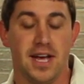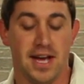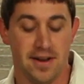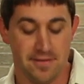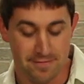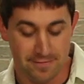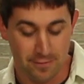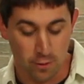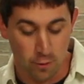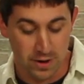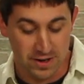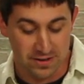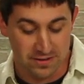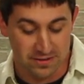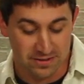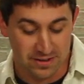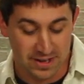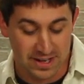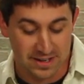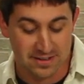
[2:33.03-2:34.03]
And
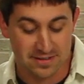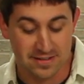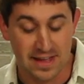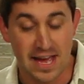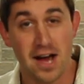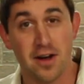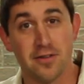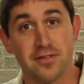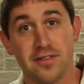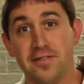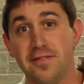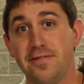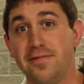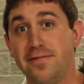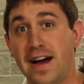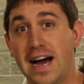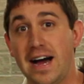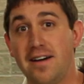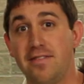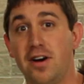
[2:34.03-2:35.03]

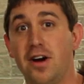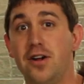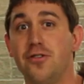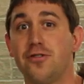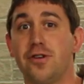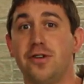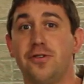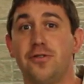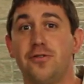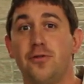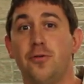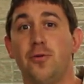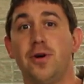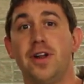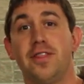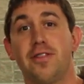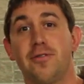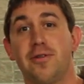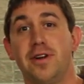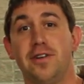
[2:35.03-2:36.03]

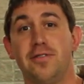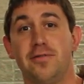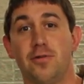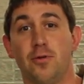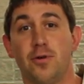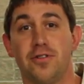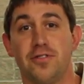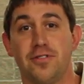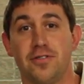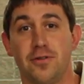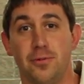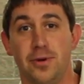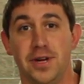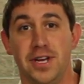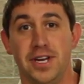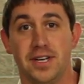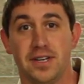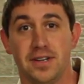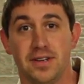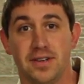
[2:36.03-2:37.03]
46,523 divorces a
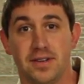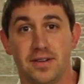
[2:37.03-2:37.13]
week.